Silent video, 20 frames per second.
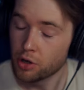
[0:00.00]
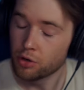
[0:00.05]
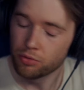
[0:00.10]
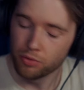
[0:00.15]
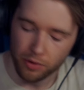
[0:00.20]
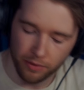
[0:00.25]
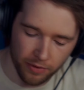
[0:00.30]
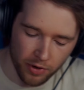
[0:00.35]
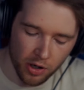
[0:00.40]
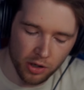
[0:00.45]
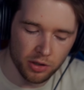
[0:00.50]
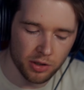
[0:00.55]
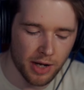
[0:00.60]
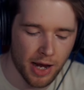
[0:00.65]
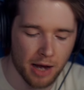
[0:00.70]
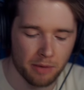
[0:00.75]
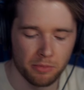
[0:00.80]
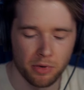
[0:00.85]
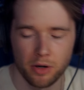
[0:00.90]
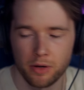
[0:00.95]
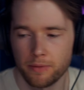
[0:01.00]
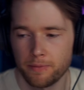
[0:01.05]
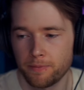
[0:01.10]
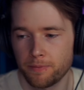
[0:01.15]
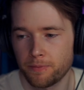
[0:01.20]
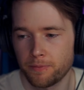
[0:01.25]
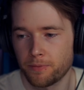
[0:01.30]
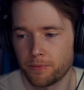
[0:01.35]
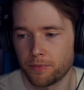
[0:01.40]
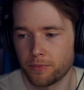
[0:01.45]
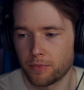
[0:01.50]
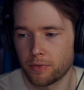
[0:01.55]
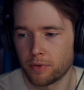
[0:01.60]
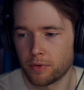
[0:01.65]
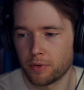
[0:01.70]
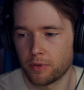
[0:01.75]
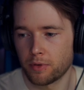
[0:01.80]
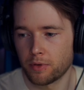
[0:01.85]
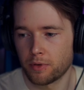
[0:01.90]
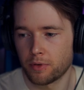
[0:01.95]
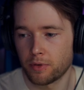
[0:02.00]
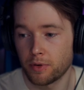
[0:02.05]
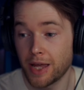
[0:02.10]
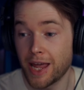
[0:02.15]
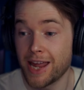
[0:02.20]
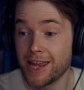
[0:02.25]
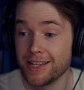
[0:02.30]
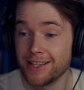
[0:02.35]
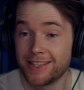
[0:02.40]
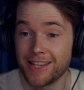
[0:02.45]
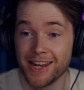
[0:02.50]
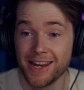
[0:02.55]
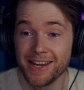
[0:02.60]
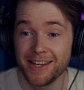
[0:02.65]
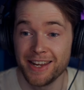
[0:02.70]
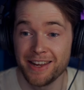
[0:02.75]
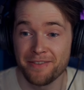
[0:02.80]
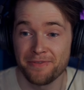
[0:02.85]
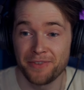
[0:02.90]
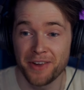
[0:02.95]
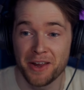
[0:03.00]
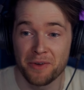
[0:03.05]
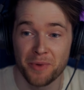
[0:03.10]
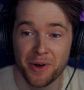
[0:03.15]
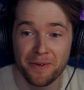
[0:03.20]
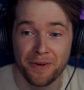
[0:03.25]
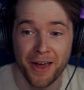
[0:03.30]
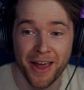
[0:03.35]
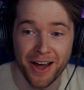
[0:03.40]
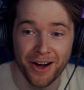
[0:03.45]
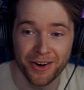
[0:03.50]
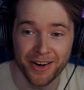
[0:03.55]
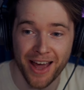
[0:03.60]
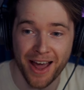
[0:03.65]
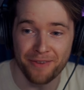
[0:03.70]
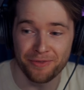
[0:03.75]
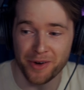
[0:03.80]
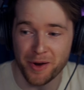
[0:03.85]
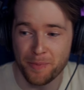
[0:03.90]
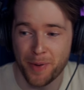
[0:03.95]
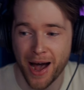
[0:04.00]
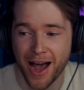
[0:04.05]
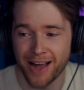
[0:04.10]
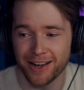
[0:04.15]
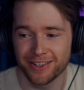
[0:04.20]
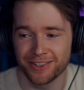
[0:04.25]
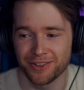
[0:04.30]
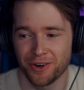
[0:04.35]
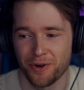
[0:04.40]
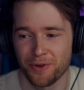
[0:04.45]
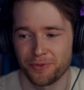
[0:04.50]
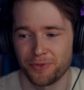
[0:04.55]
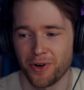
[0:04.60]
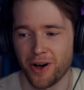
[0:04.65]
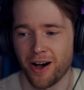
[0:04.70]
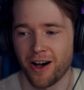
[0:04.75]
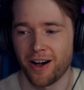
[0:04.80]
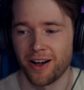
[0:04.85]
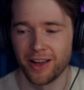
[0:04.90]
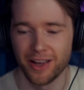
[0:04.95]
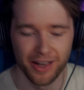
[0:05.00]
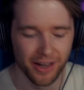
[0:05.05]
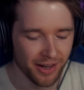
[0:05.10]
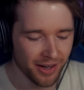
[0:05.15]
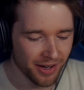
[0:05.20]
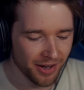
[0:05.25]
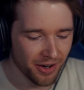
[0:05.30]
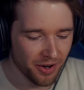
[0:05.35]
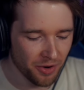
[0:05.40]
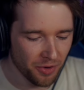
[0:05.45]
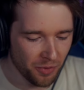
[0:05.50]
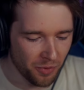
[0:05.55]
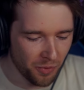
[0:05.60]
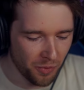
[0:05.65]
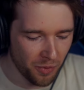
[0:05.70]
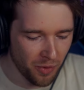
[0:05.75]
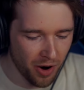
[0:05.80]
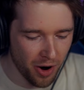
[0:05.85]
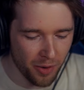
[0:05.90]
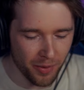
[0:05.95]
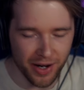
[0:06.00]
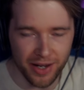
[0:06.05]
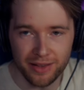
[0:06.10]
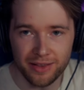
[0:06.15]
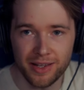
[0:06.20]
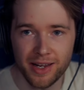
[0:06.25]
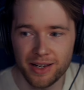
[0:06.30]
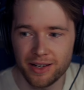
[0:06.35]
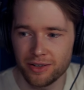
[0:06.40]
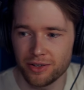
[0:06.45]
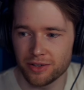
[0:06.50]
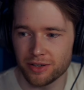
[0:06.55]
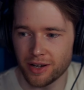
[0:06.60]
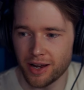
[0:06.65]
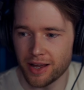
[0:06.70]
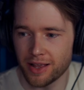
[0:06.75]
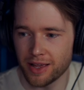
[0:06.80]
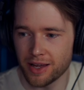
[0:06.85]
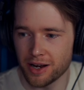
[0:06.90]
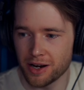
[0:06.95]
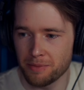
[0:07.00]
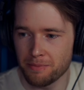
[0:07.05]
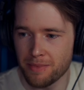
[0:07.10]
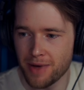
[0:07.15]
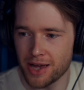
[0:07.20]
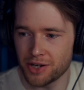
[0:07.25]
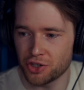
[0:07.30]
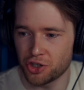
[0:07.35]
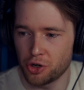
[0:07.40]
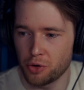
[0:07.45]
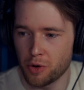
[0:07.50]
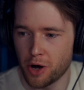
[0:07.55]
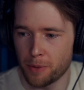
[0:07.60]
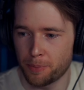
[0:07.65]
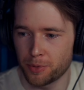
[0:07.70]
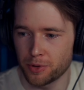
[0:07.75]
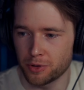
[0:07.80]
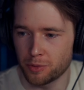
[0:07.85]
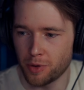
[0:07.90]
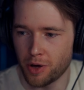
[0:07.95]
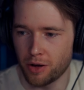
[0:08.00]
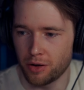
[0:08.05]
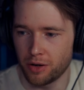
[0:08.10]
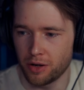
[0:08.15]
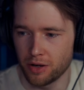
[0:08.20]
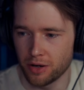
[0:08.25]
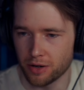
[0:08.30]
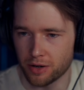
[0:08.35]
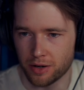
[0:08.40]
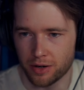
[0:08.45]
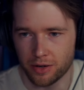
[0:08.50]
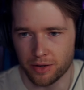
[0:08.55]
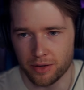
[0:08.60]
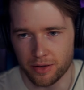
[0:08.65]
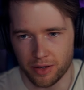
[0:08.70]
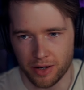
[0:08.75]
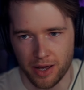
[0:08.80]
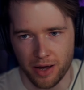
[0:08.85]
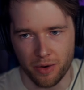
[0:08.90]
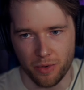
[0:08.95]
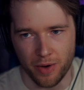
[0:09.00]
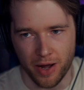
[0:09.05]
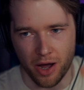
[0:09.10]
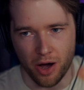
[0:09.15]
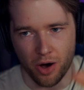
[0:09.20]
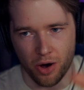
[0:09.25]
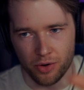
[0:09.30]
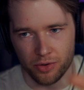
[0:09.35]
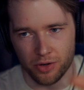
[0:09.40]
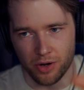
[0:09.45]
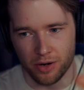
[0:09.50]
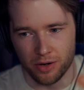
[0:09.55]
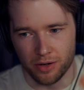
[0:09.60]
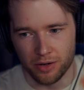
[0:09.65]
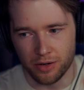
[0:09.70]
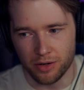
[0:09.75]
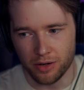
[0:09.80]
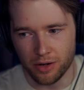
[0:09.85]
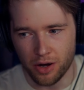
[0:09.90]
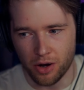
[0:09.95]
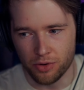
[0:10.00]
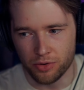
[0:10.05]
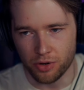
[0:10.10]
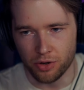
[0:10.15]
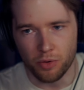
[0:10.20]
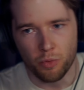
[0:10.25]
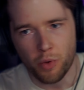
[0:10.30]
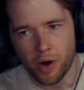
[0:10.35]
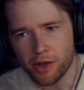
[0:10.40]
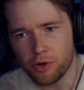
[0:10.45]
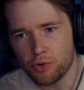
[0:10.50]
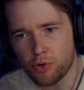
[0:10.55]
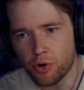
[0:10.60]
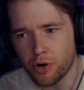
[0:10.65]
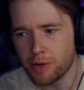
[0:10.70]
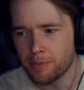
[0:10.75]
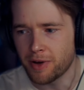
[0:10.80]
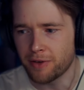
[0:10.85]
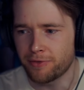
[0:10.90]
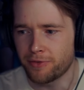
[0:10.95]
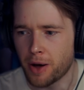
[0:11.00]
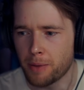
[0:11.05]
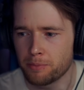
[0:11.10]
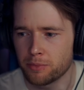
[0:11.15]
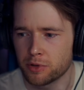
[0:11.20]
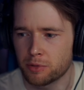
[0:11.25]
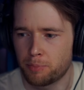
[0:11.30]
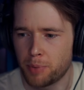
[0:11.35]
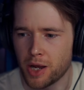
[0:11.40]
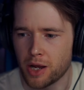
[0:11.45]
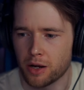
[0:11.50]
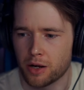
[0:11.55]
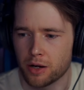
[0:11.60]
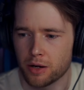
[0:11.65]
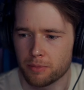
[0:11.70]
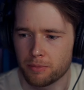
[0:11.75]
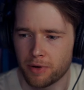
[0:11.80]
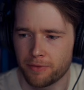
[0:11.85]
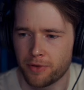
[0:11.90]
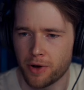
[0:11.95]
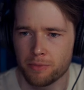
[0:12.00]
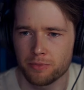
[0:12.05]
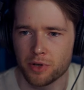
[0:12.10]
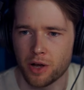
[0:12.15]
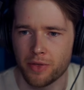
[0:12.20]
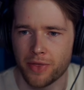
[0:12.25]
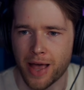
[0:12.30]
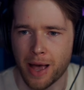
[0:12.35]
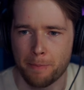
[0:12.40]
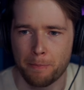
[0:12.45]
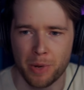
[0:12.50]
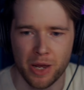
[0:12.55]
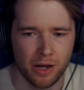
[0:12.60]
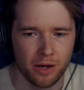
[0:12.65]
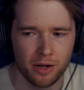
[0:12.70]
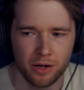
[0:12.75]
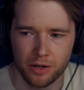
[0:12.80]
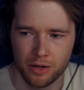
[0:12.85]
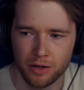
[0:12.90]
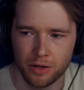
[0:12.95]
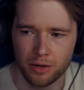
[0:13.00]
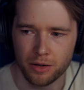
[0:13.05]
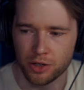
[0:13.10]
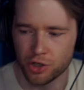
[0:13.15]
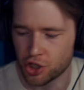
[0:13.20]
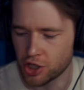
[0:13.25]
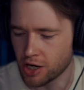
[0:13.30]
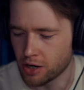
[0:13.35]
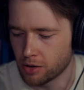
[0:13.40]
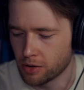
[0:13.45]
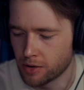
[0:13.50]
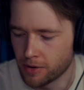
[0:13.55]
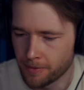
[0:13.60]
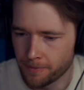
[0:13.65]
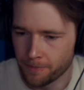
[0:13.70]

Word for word: Reverse Yanma, In EV. We've hit on every pack so far. Whoa, indeed, it looks like they're going to mess you up as well. Look, they're like, wait, hold on. Hold on. Why are you calling my thumbs big? My thumbs aren't that big. Chill.